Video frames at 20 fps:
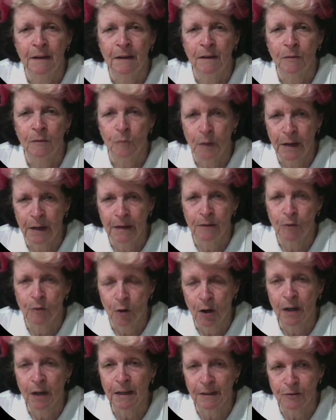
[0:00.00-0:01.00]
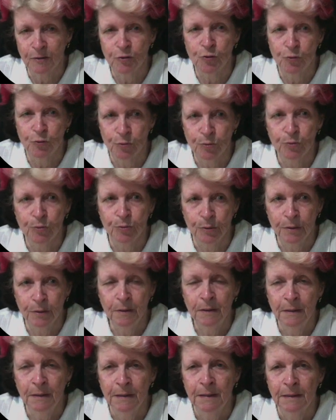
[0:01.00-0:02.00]
where your eye is drawn,
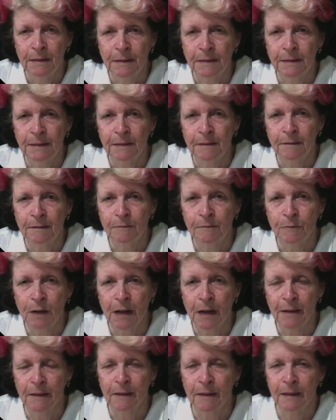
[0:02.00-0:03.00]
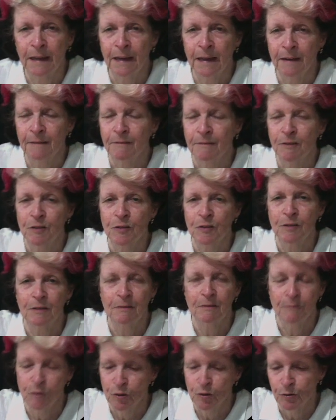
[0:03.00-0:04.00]
rather than just
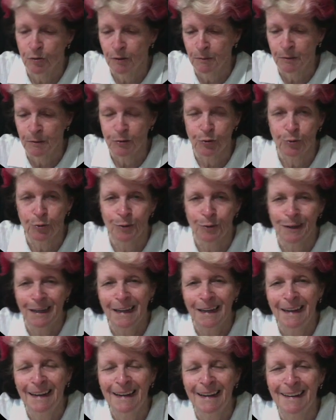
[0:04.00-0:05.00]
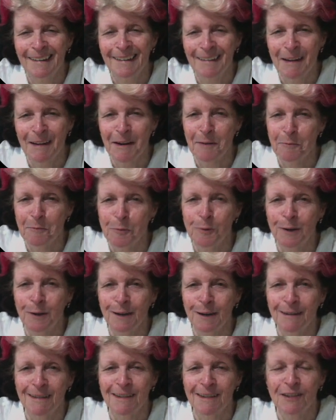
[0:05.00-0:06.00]
doing my drawing in a book
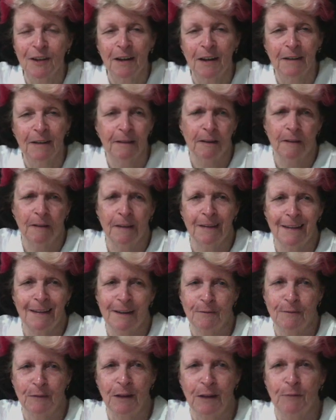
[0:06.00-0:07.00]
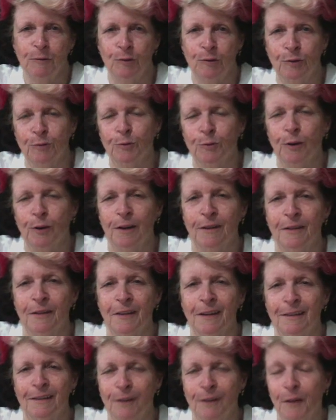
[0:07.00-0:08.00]
and deciding, yeah, that will look right
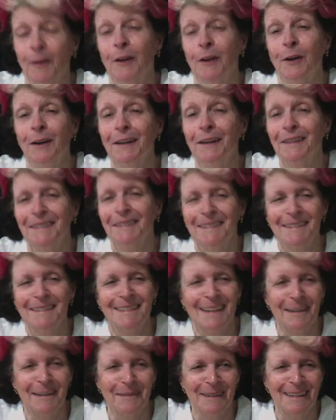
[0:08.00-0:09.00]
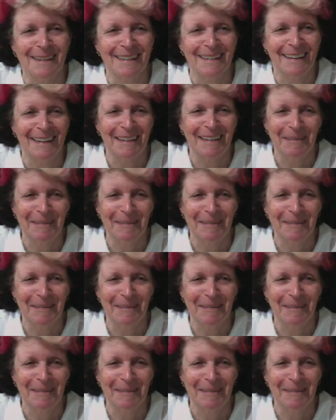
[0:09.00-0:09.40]
on night, shall we say.